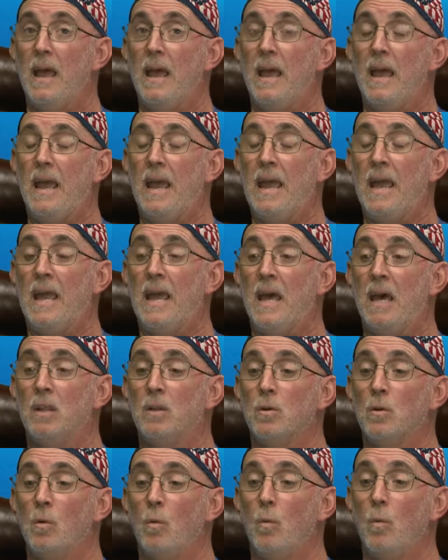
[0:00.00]

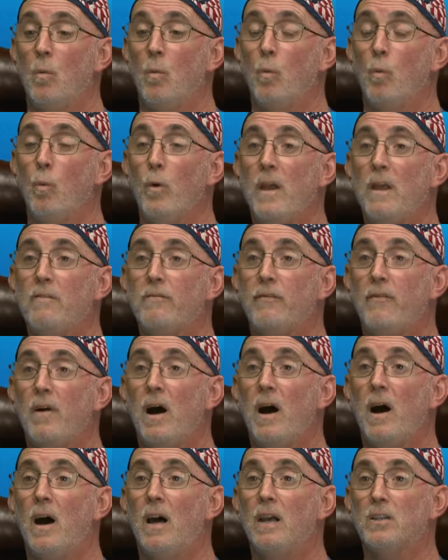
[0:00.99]
and we
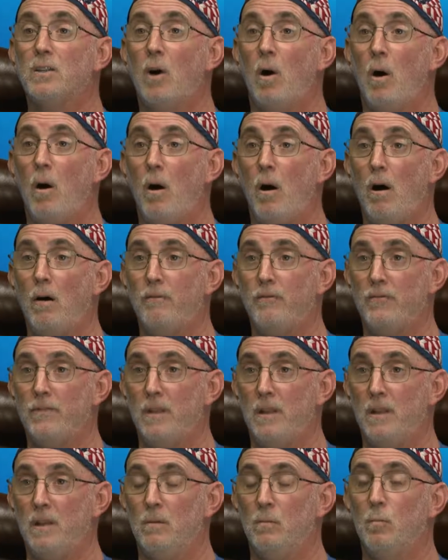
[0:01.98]
find
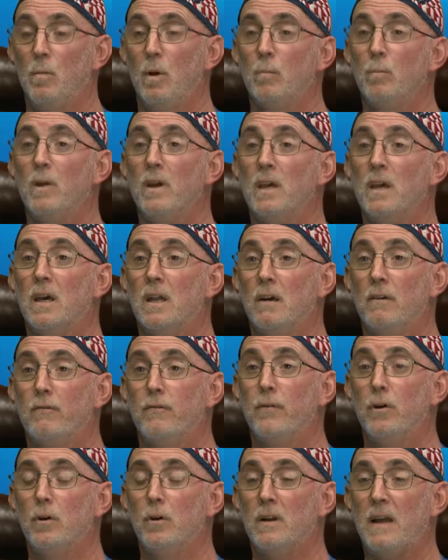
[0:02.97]
often when we get a
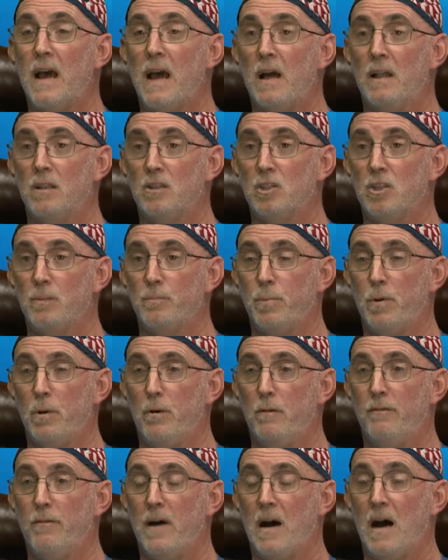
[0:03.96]
food allergy
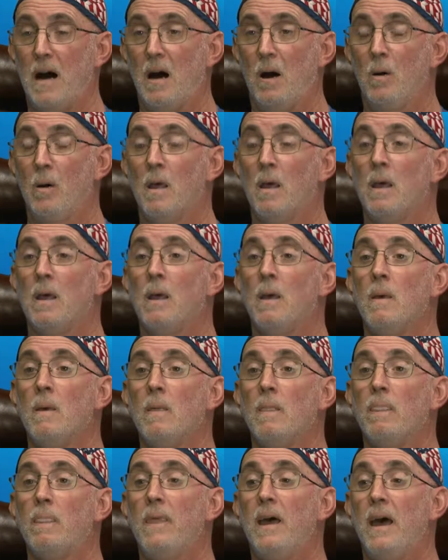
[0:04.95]
profile
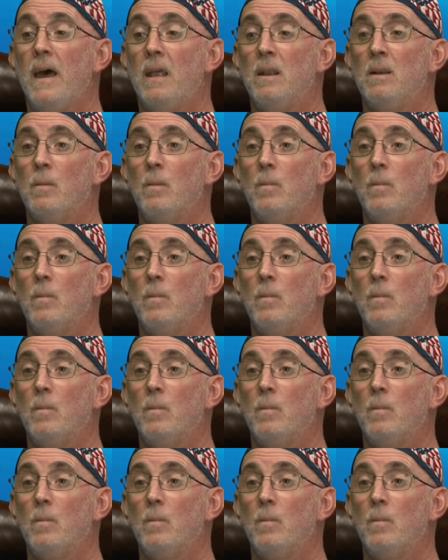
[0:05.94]
that